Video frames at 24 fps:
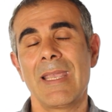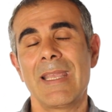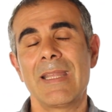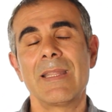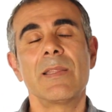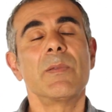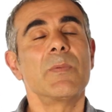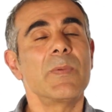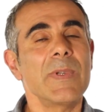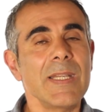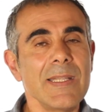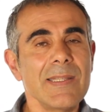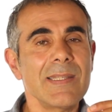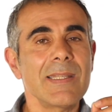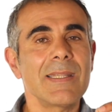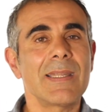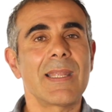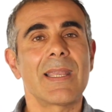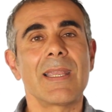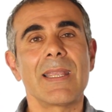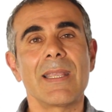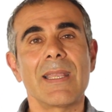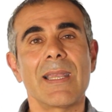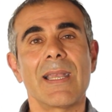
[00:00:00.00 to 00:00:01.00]
The reason
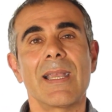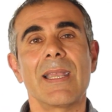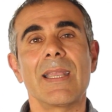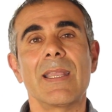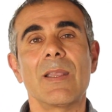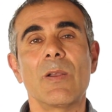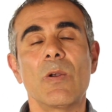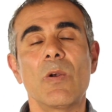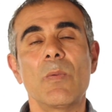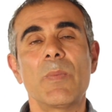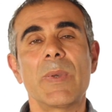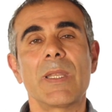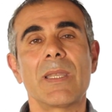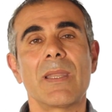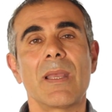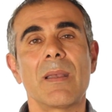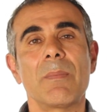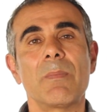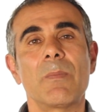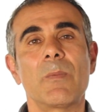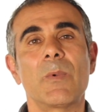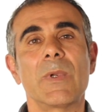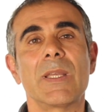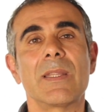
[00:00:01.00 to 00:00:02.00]
I open
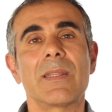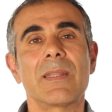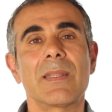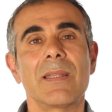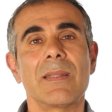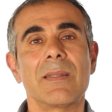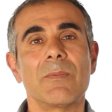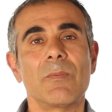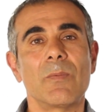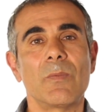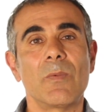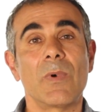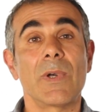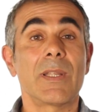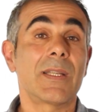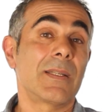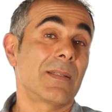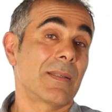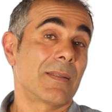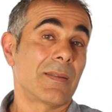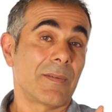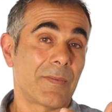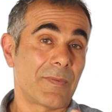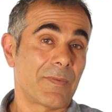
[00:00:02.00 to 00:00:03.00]
up with wanting
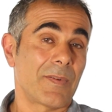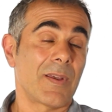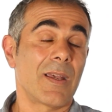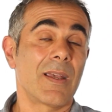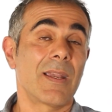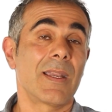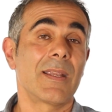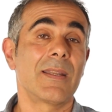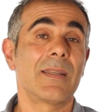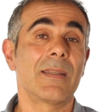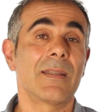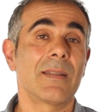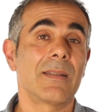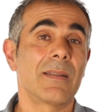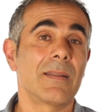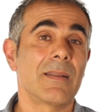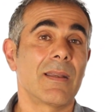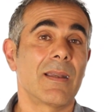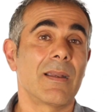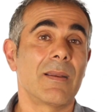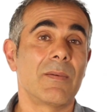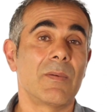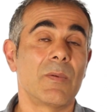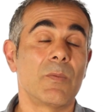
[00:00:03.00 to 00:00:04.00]
to define
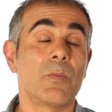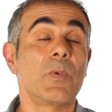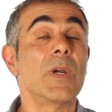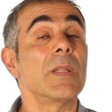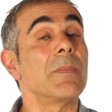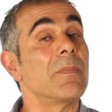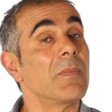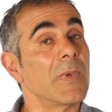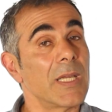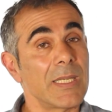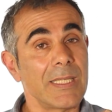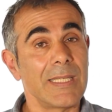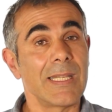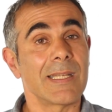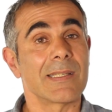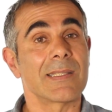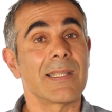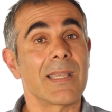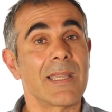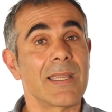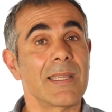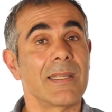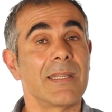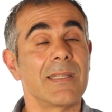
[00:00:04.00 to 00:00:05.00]
what money
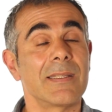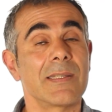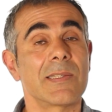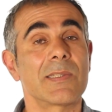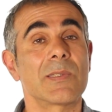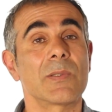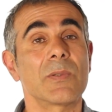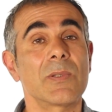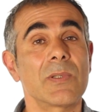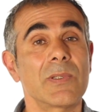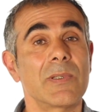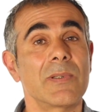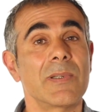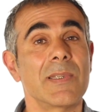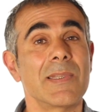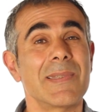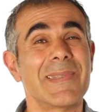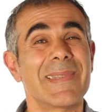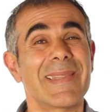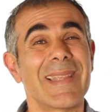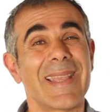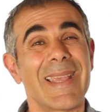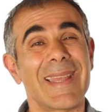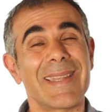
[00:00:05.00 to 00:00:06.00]
anxiety disorder
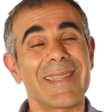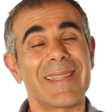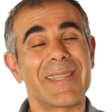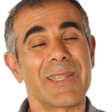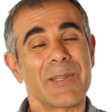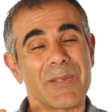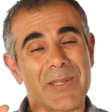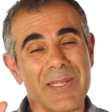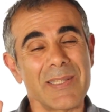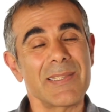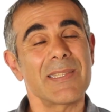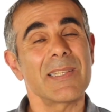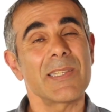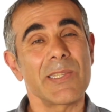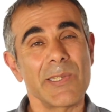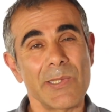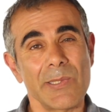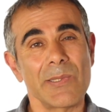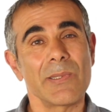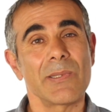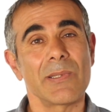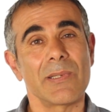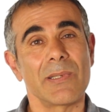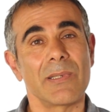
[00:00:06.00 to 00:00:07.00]
is that there is a
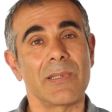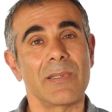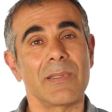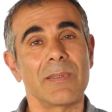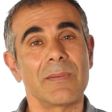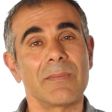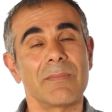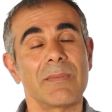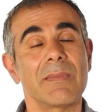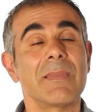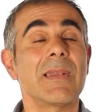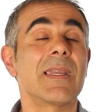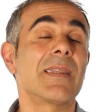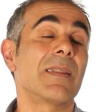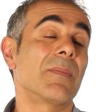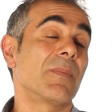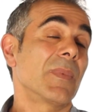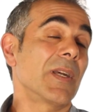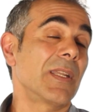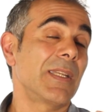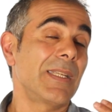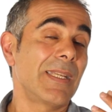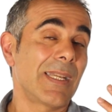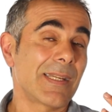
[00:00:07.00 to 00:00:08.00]
cure, and the
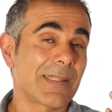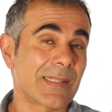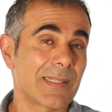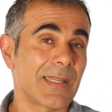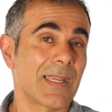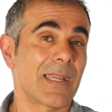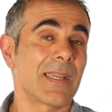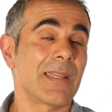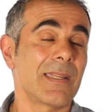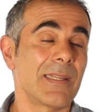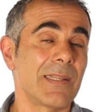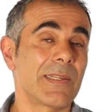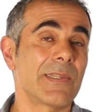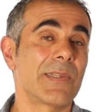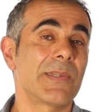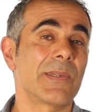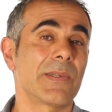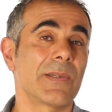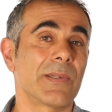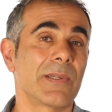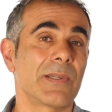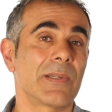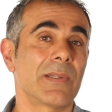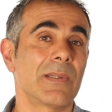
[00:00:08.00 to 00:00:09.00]
money anxiety
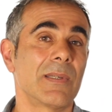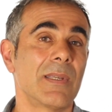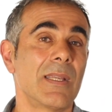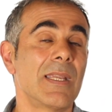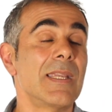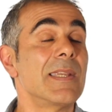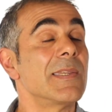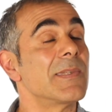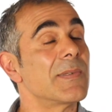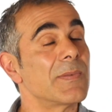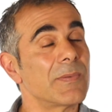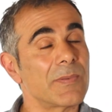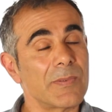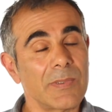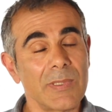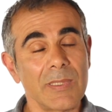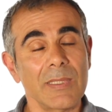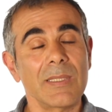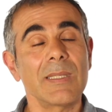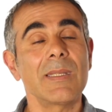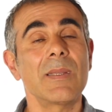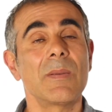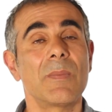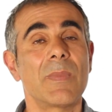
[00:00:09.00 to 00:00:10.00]
cure is
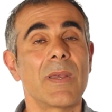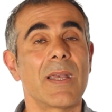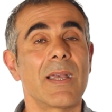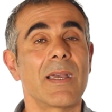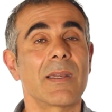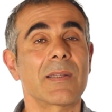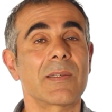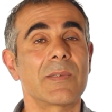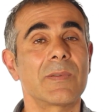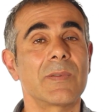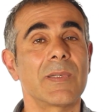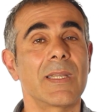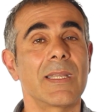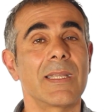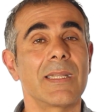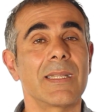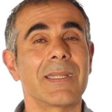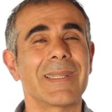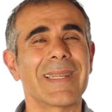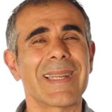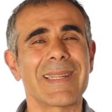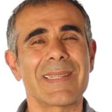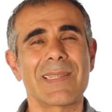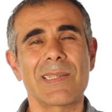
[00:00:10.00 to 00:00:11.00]
really about
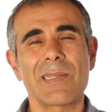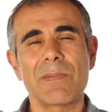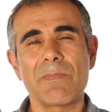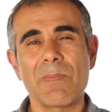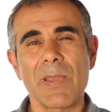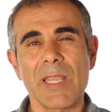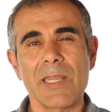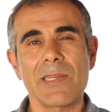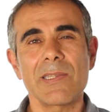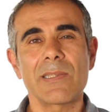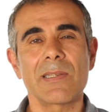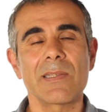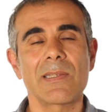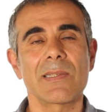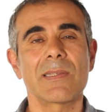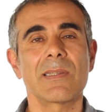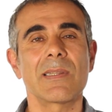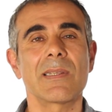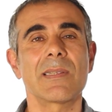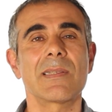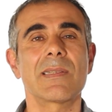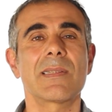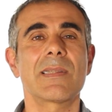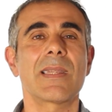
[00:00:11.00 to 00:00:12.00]
creating that
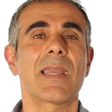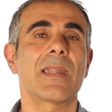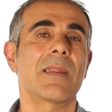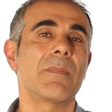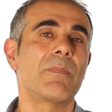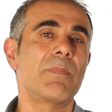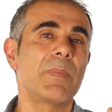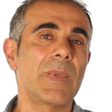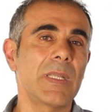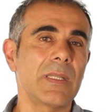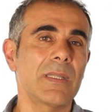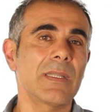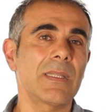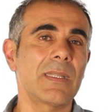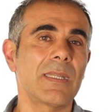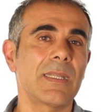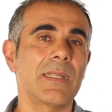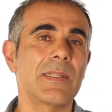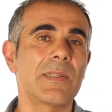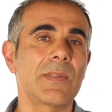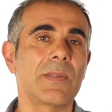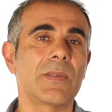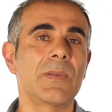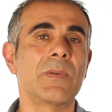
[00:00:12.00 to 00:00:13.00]
spaciousness, that
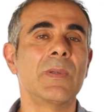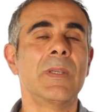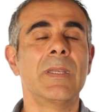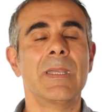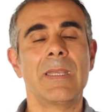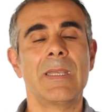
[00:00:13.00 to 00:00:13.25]
ability to